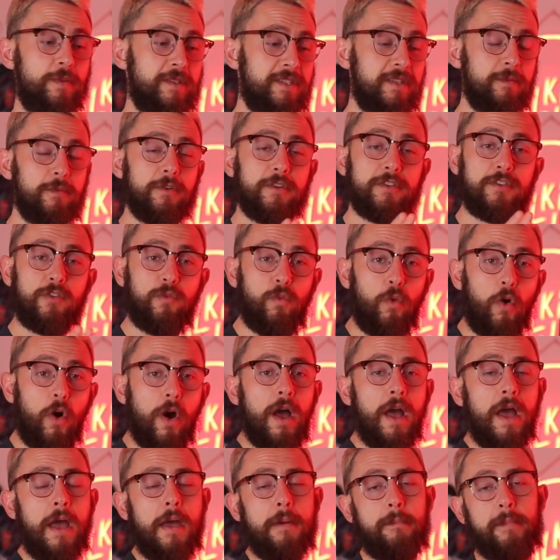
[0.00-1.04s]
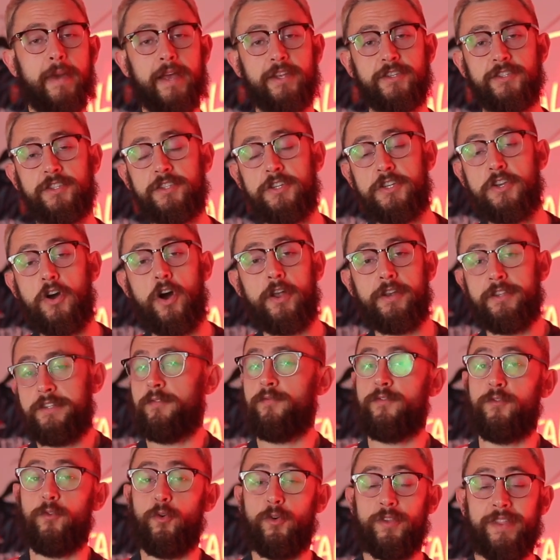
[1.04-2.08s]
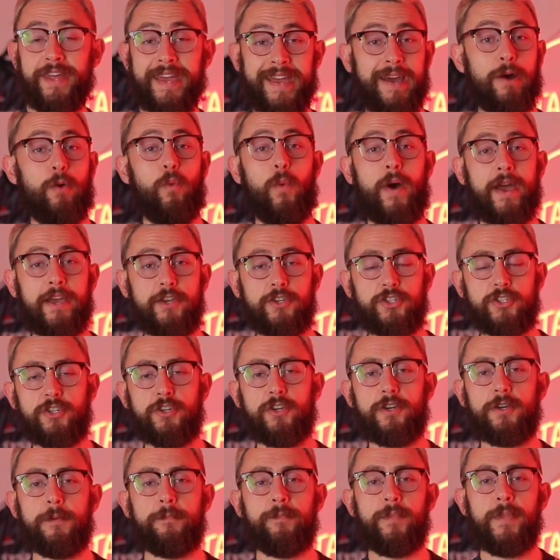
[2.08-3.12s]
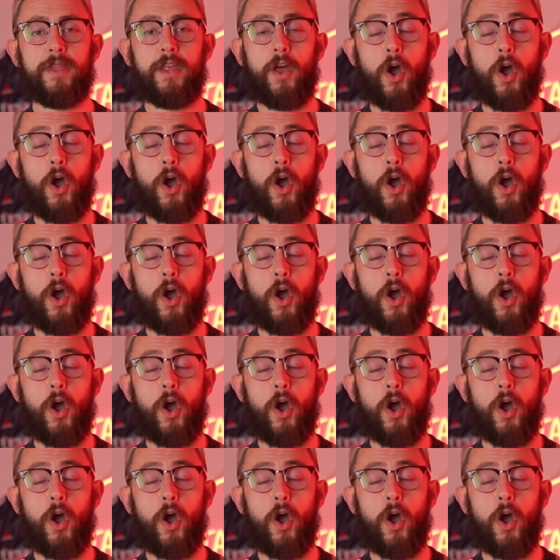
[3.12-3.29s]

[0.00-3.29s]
similar to what Manchester United did for their away shirt.